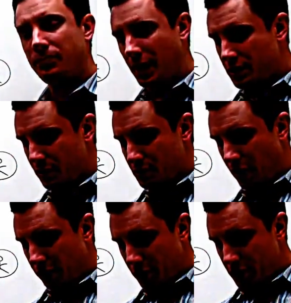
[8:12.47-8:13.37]
And so
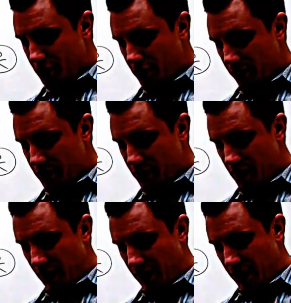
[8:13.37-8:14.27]
software as a service is an
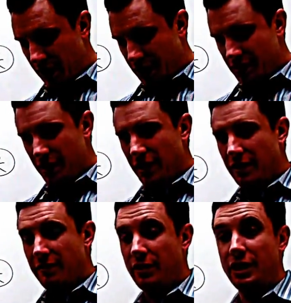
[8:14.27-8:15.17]
area that's
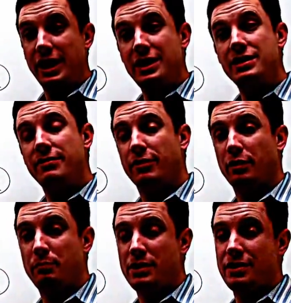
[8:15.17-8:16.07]
very easy for
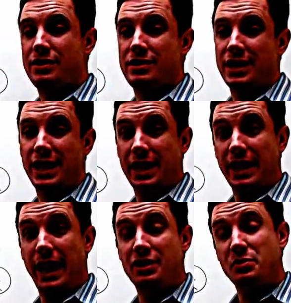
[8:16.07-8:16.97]
businesses to get
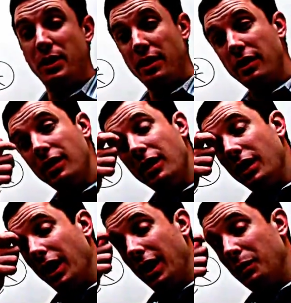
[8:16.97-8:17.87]
engaged with.
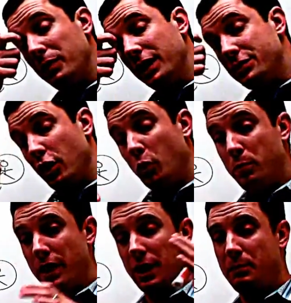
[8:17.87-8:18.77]
It's
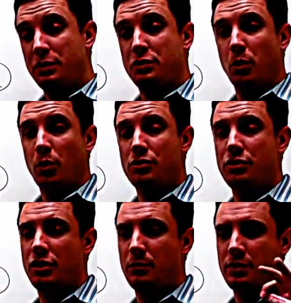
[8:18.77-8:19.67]
opening up its doors in
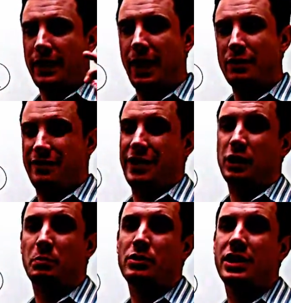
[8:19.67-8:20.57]
terms of how
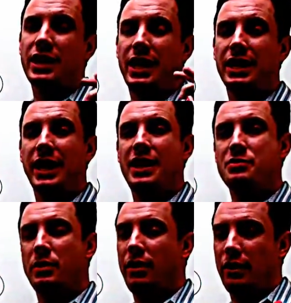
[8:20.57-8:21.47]
developers can get engaged
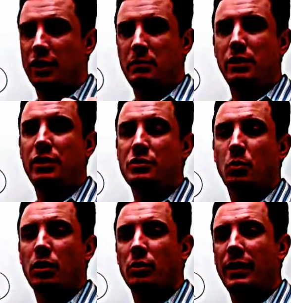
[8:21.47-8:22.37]
with and the communities
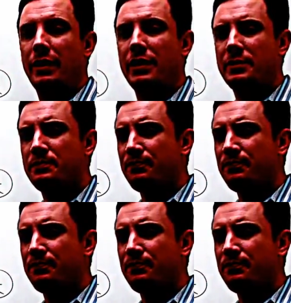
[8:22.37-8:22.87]
work around it.